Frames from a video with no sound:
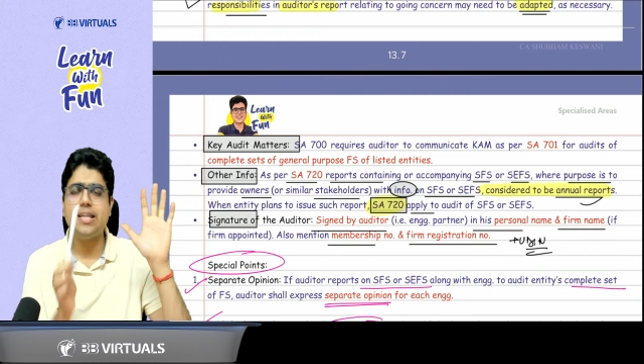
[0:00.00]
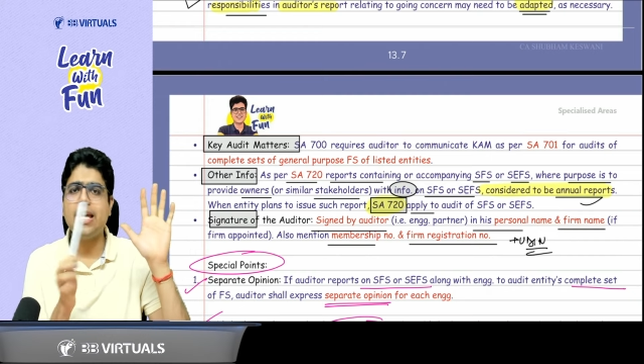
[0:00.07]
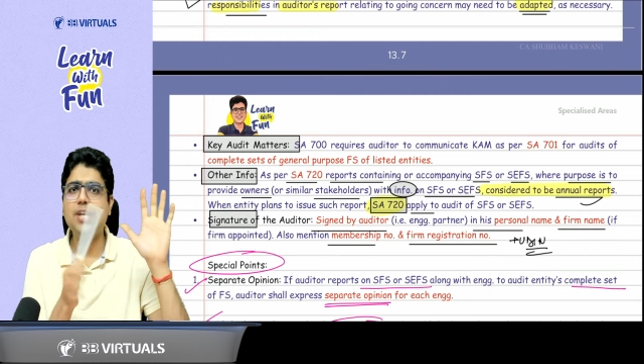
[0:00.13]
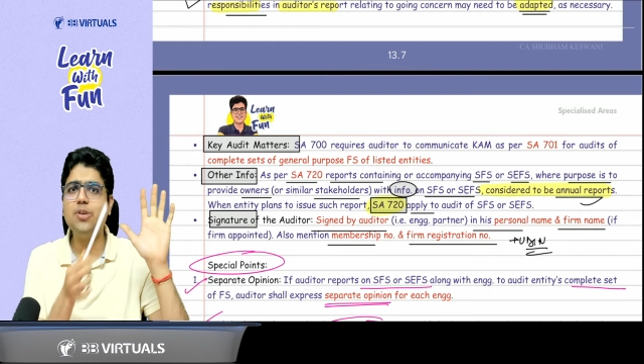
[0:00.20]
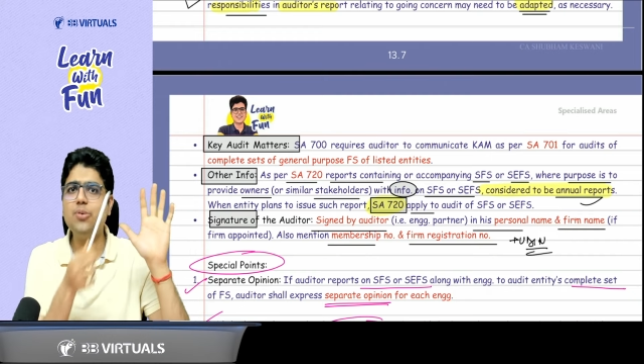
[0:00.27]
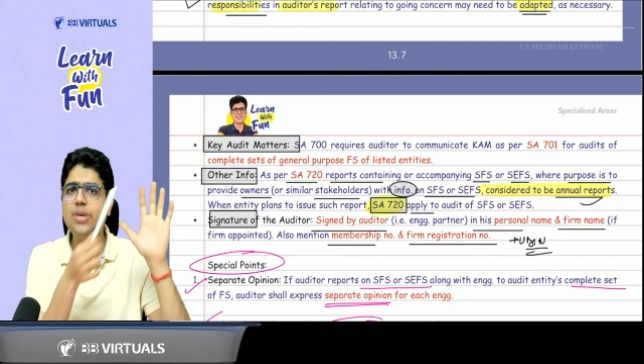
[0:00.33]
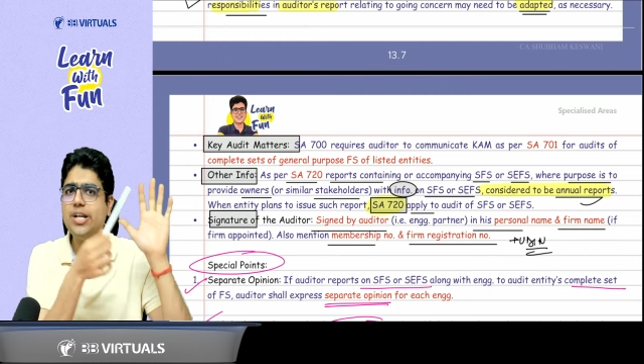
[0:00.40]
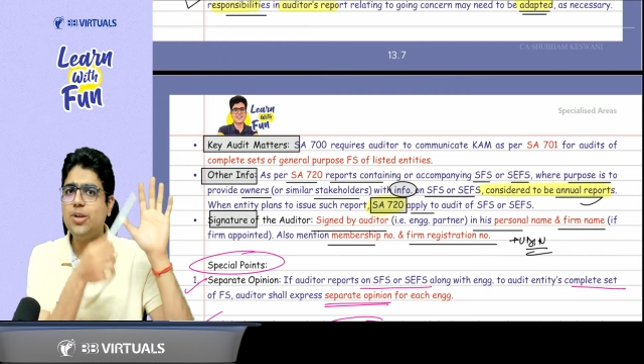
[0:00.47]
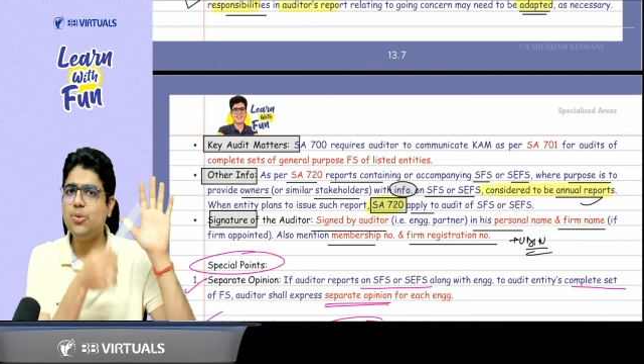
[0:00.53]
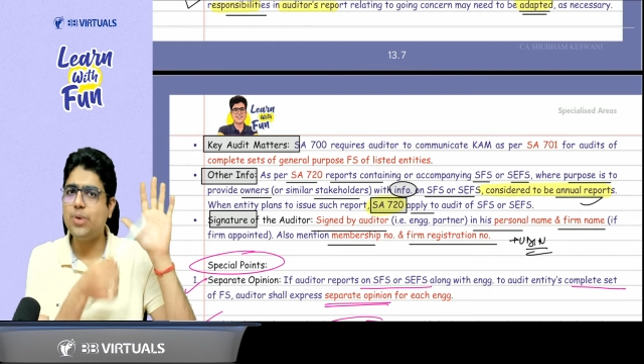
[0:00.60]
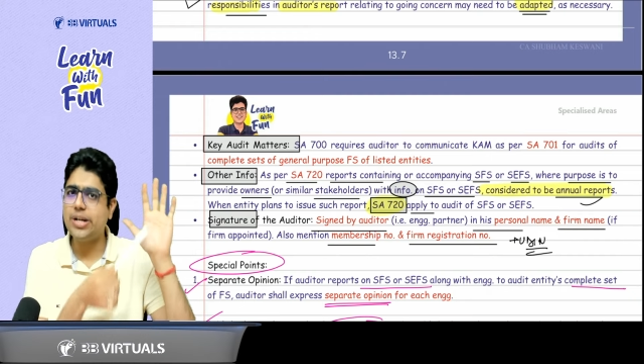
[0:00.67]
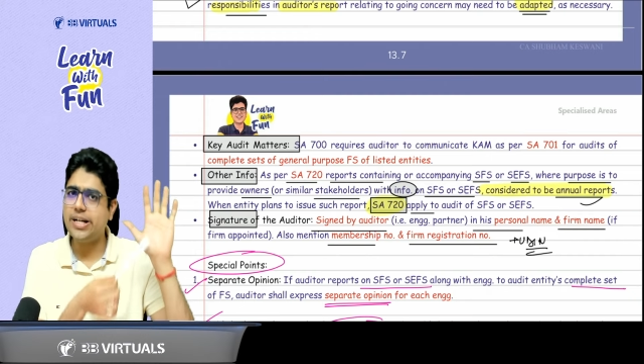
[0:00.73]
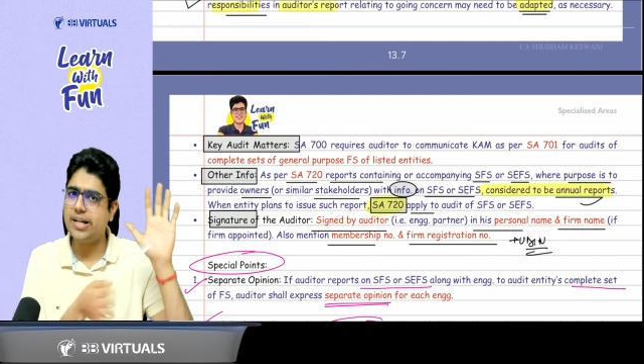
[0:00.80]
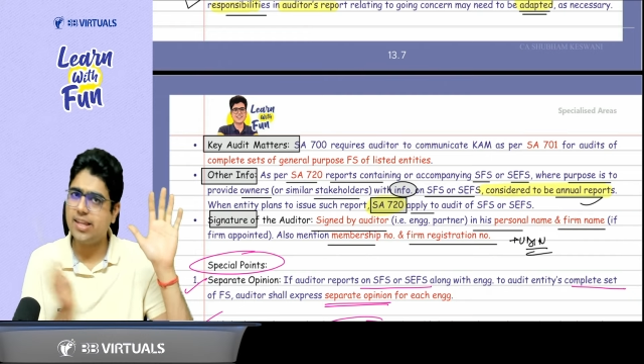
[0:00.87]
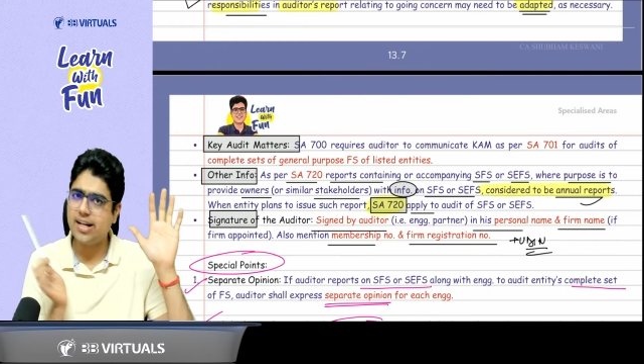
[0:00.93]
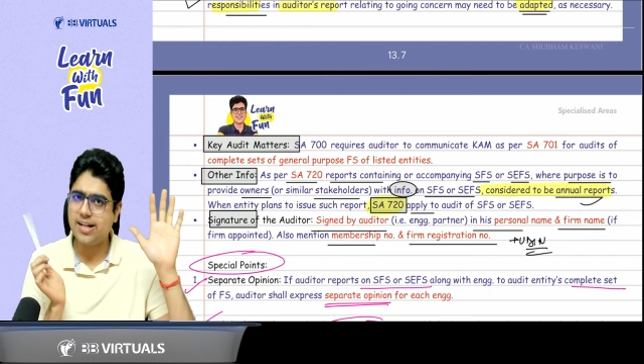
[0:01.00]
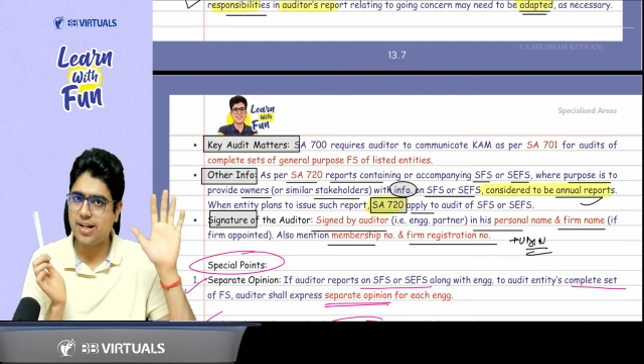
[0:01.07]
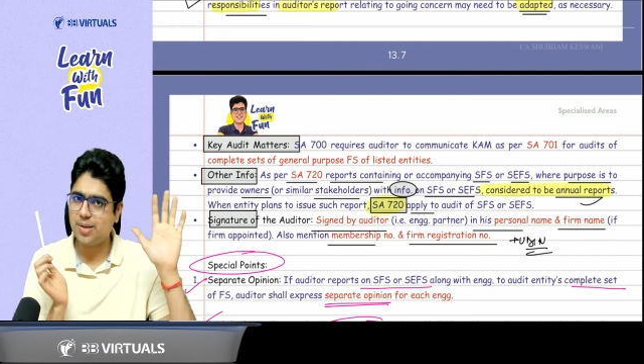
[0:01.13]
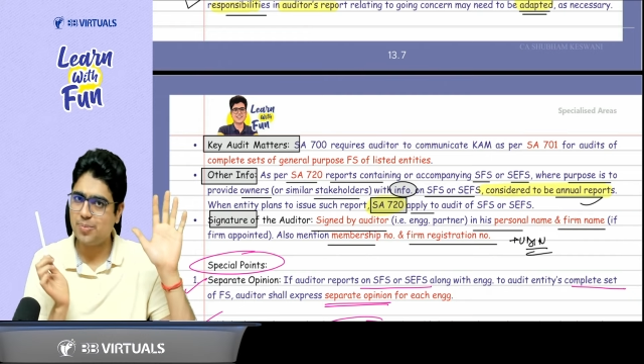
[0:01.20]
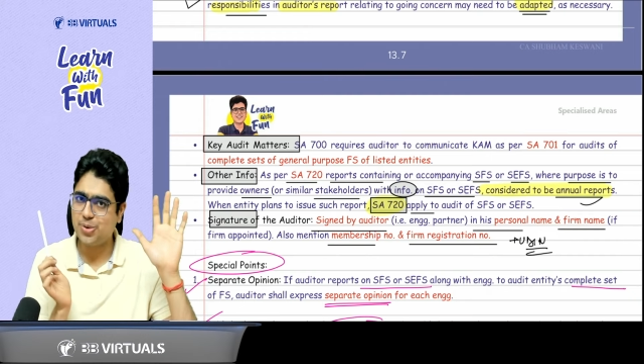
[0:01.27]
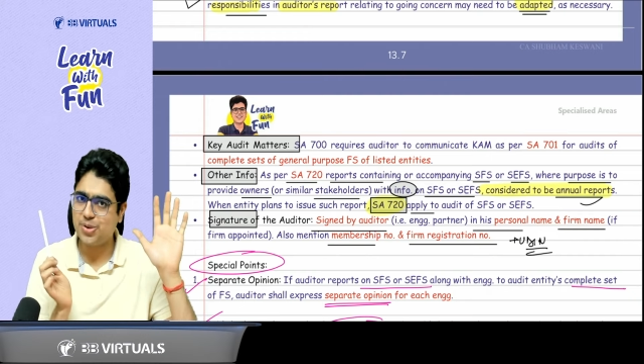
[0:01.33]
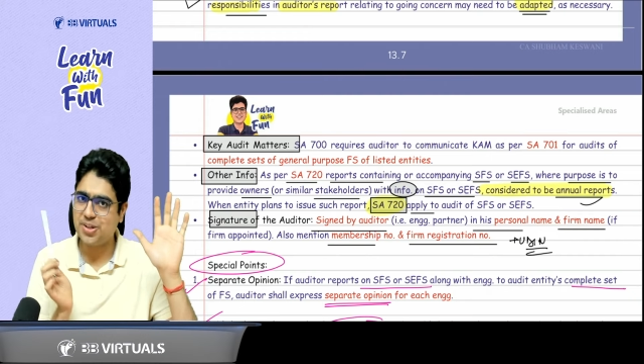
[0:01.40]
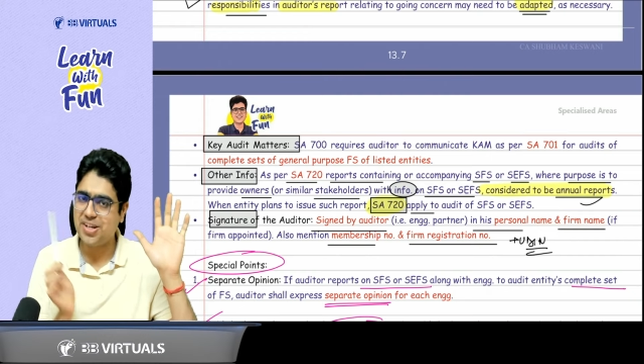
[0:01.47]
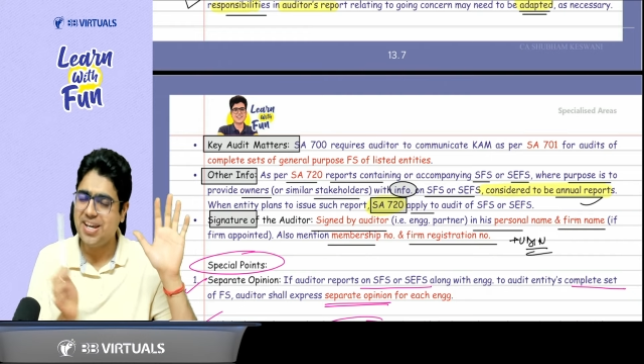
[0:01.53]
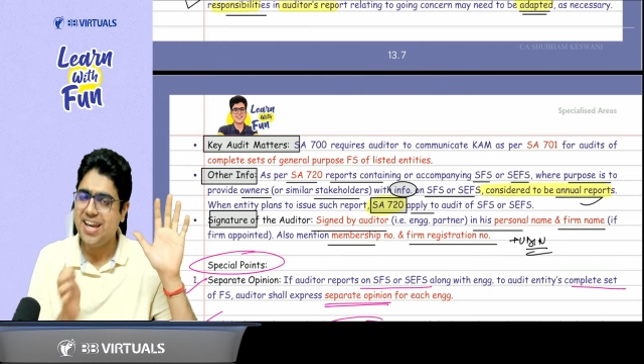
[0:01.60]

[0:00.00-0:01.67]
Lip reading: then you need to read that report.